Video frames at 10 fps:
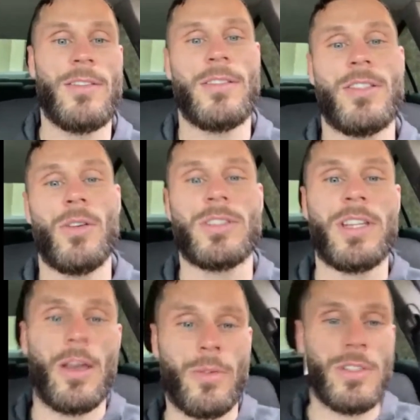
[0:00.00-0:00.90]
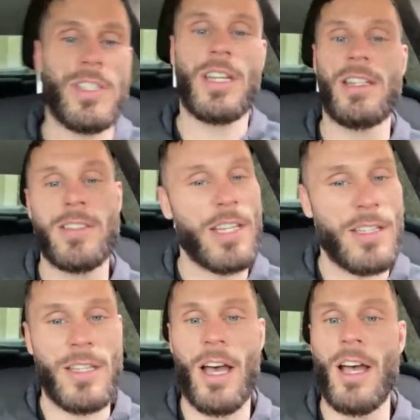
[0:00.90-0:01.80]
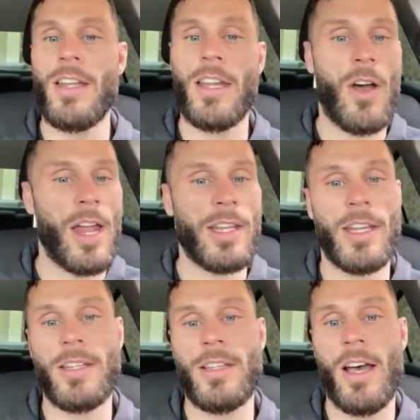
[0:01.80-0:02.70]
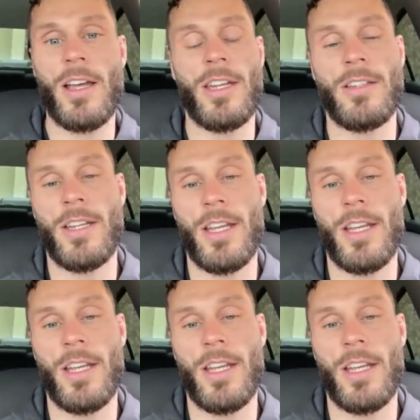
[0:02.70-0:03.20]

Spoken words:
So yeah. It's like, when it needs to get done, they know how to get it done.